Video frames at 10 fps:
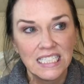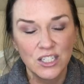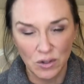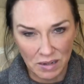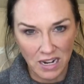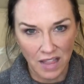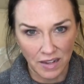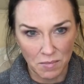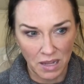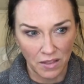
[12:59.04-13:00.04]
Do you know what I mean? Not
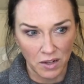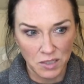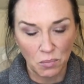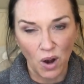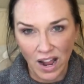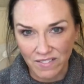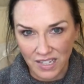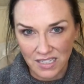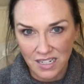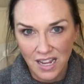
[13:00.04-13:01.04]
that I mean that it's
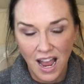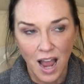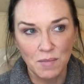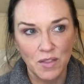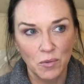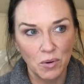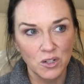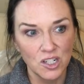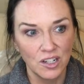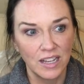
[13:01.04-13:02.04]
private. I mean they're
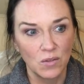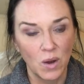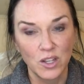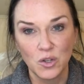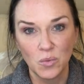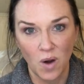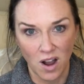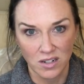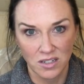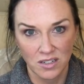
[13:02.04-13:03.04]
personal in what you
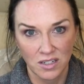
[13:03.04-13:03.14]
want.